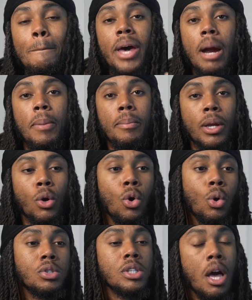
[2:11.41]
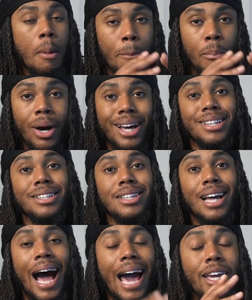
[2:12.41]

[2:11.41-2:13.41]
peppermint oils, but I